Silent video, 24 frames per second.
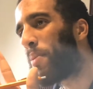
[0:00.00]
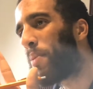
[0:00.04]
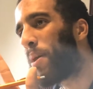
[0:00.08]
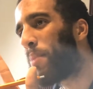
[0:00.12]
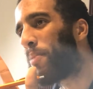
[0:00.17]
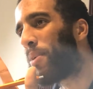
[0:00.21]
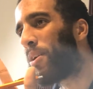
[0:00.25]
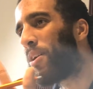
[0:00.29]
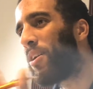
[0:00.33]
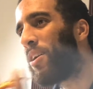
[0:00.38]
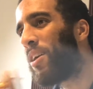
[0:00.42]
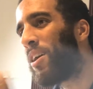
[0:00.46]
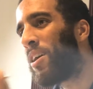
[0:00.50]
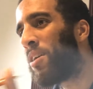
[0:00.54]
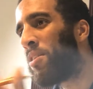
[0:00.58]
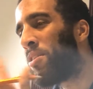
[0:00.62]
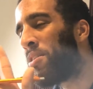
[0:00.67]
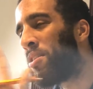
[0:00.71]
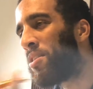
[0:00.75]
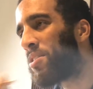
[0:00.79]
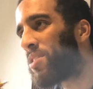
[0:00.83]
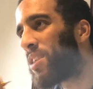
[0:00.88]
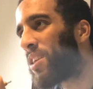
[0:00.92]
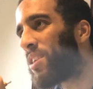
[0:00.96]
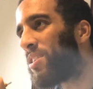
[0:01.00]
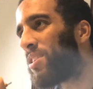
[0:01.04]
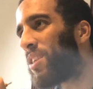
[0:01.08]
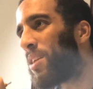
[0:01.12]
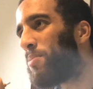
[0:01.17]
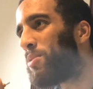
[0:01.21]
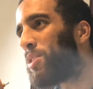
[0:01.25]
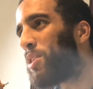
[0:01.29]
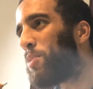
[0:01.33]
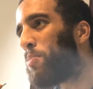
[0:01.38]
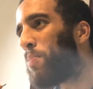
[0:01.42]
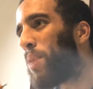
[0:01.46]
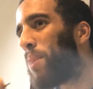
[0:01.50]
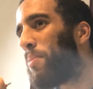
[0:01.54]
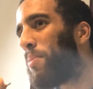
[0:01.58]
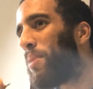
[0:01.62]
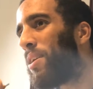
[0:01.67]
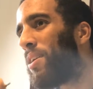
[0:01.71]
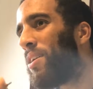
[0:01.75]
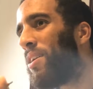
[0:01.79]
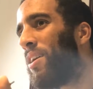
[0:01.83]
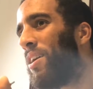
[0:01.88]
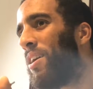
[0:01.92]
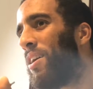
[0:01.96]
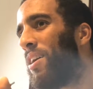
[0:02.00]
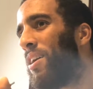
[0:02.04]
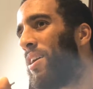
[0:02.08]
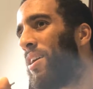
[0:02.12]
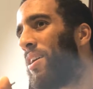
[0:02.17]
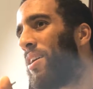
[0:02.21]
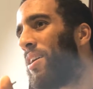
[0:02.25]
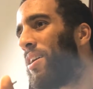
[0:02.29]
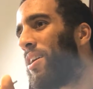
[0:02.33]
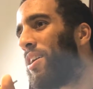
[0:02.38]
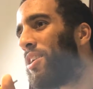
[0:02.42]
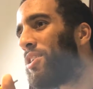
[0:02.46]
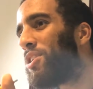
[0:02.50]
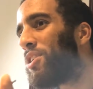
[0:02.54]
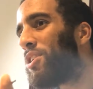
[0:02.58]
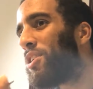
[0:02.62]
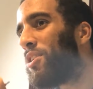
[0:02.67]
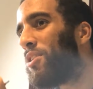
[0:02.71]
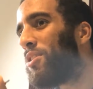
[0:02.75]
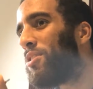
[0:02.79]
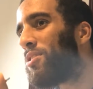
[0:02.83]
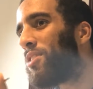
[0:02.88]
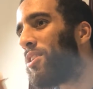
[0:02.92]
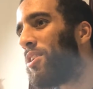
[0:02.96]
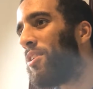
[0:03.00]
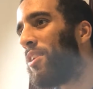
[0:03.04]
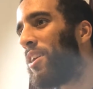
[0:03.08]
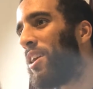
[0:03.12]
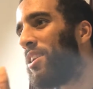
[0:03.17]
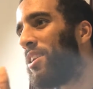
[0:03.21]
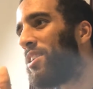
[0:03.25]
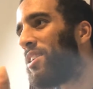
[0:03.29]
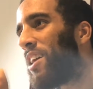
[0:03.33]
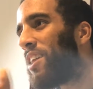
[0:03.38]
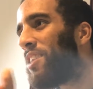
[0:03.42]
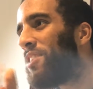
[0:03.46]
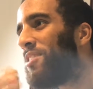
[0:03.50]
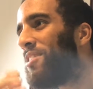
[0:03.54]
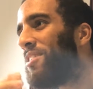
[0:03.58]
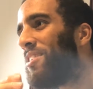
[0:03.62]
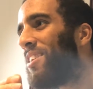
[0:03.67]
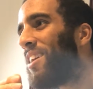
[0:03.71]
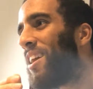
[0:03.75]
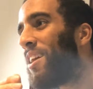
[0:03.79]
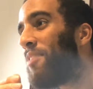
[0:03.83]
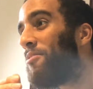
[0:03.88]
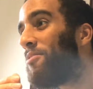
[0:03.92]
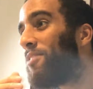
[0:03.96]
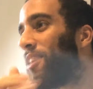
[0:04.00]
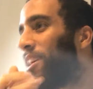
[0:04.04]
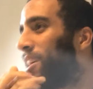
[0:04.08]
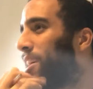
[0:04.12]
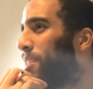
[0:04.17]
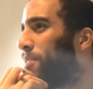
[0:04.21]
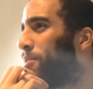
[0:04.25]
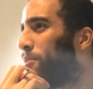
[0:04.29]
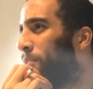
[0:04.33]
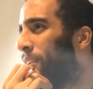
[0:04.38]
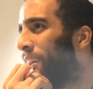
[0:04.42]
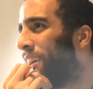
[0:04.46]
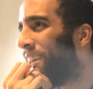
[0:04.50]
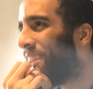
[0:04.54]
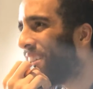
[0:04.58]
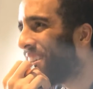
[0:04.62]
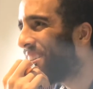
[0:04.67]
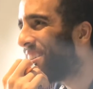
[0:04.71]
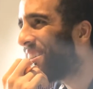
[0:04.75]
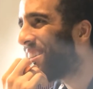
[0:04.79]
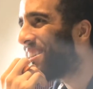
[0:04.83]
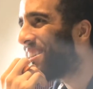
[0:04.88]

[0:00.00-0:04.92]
remember. And the second time she met me, she goes, "Oh, hey, Daniel." I was like, "What?"